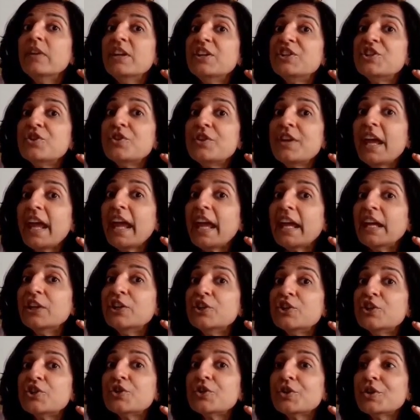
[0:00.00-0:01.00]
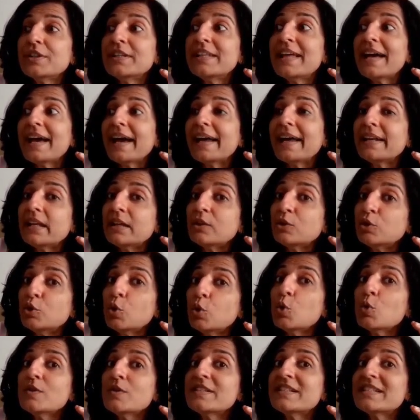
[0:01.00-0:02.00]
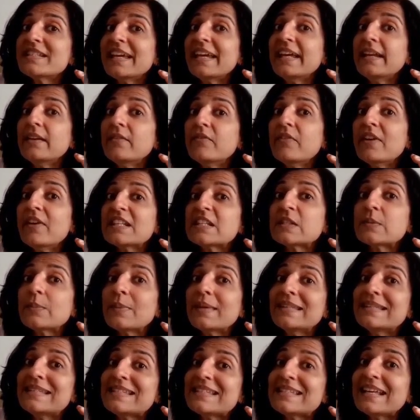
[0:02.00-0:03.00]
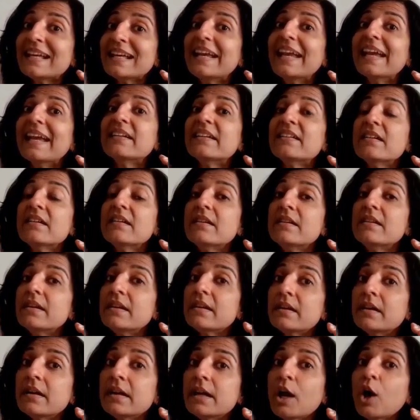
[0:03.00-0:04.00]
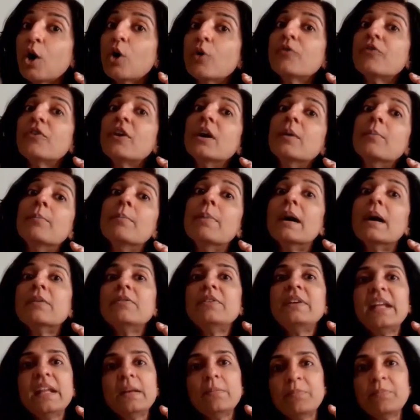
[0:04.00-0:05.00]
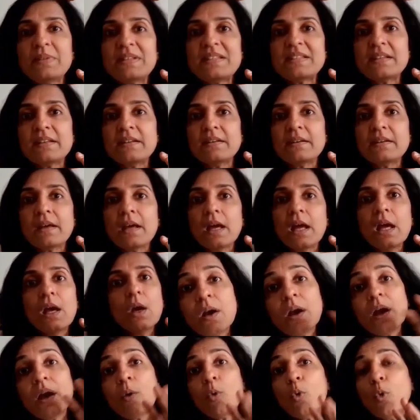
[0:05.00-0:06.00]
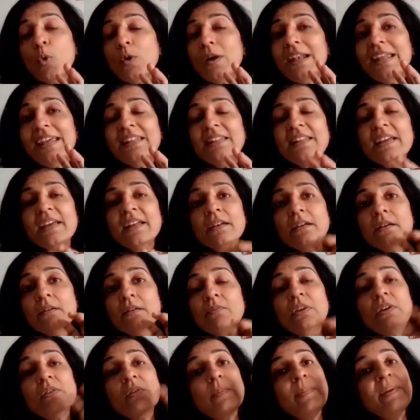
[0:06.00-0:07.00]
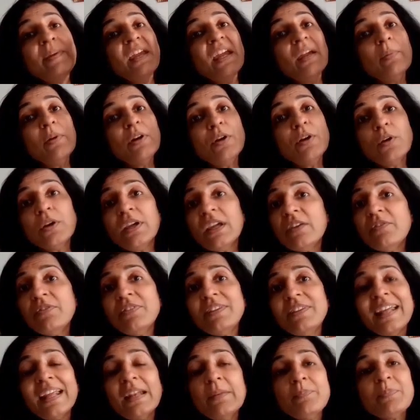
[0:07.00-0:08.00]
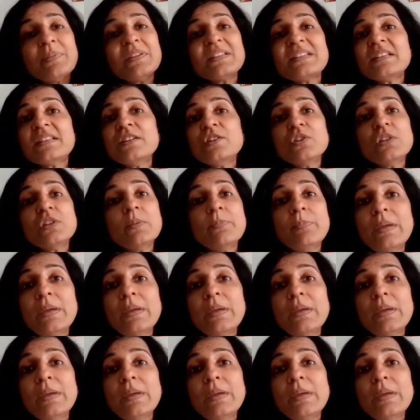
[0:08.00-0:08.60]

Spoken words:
we should ensure that those investments get a return of above 10%. Only then we will be able to give 10% to